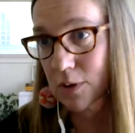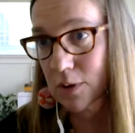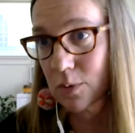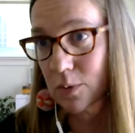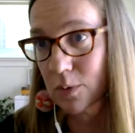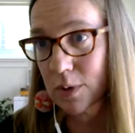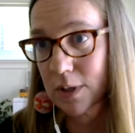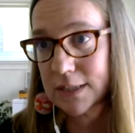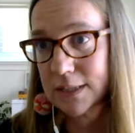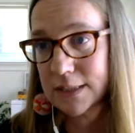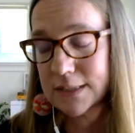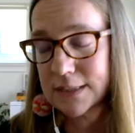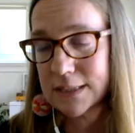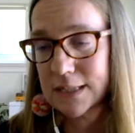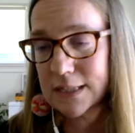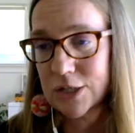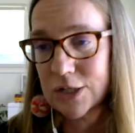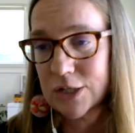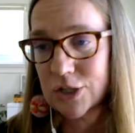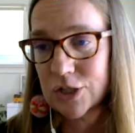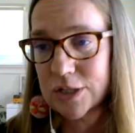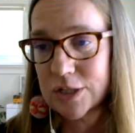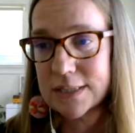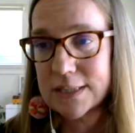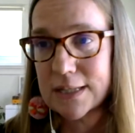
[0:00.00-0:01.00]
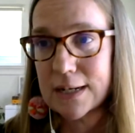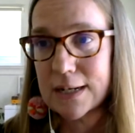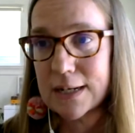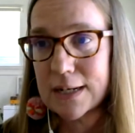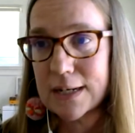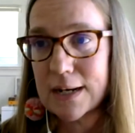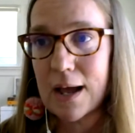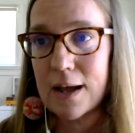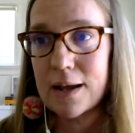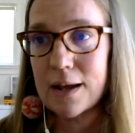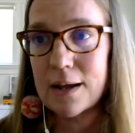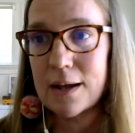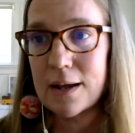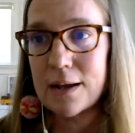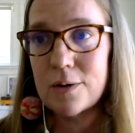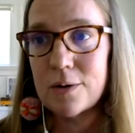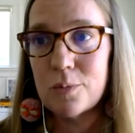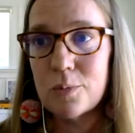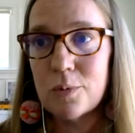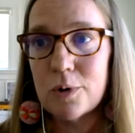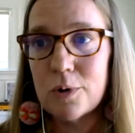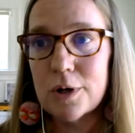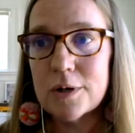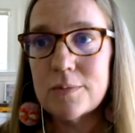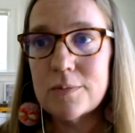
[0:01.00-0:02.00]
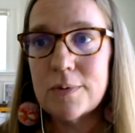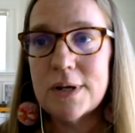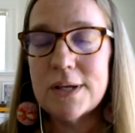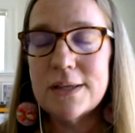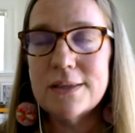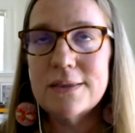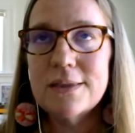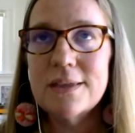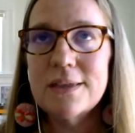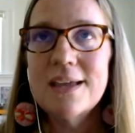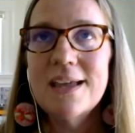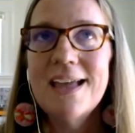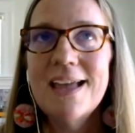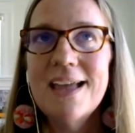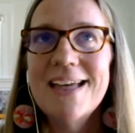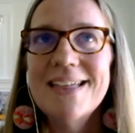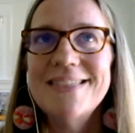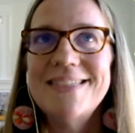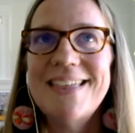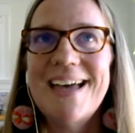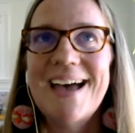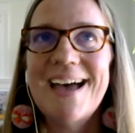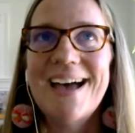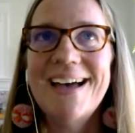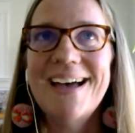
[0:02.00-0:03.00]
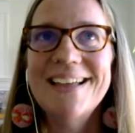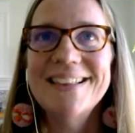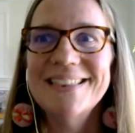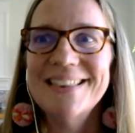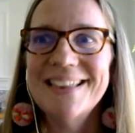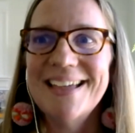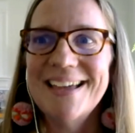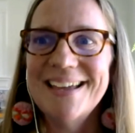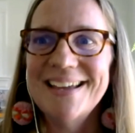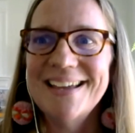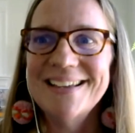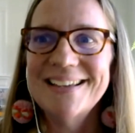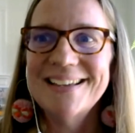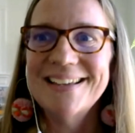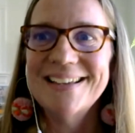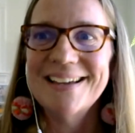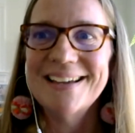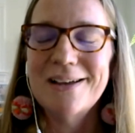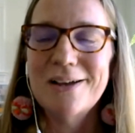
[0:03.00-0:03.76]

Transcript: of the organizations that I work with, that like